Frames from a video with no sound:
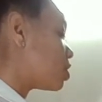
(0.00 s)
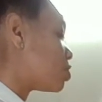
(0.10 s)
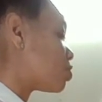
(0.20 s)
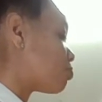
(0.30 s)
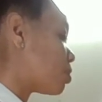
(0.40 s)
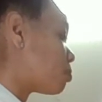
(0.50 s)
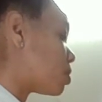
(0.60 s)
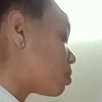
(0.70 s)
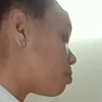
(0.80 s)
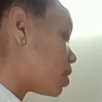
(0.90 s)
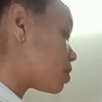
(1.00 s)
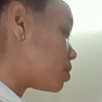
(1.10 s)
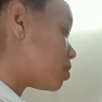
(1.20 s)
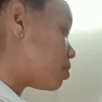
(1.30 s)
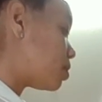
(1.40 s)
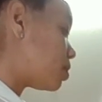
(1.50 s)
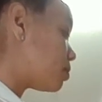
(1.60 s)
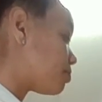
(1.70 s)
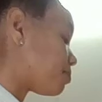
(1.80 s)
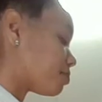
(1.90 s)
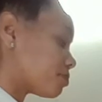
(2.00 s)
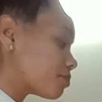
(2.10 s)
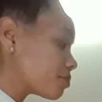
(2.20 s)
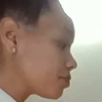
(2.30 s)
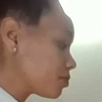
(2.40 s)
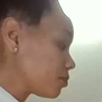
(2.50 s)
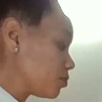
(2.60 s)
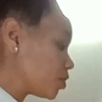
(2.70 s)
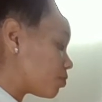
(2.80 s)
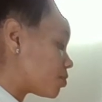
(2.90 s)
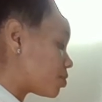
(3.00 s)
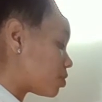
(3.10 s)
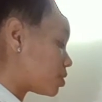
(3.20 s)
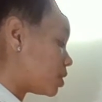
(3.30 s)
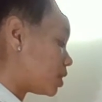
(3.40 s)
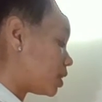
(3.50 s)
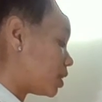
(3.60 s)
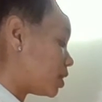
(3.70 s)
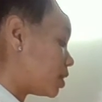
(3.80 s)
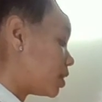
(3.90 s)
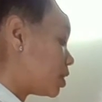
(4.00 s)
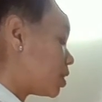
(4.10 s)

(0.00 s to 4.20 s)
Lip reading: disrupt gut bacteria, resulting in